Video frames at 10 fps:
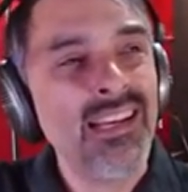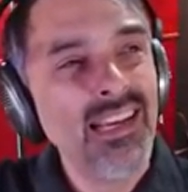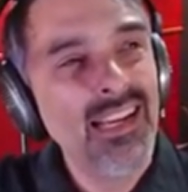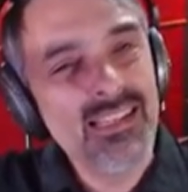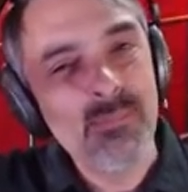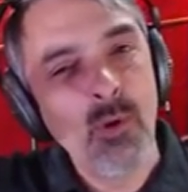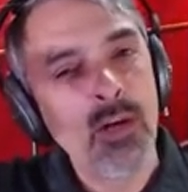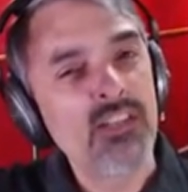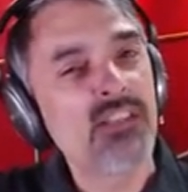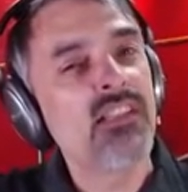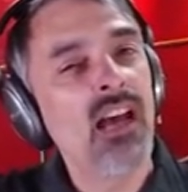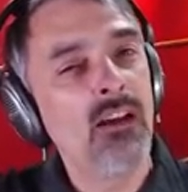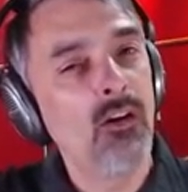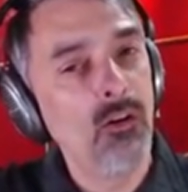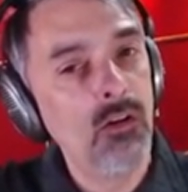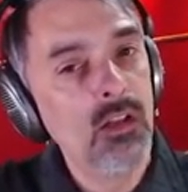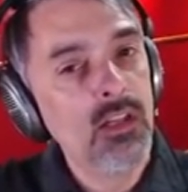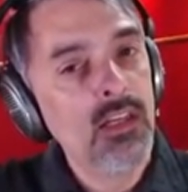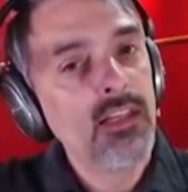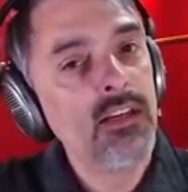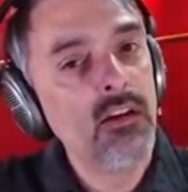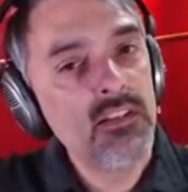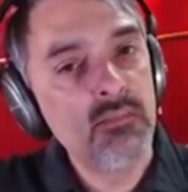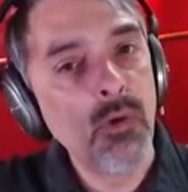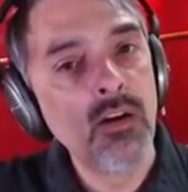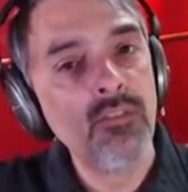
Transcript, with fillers: it's more subtle. You know, it's more of a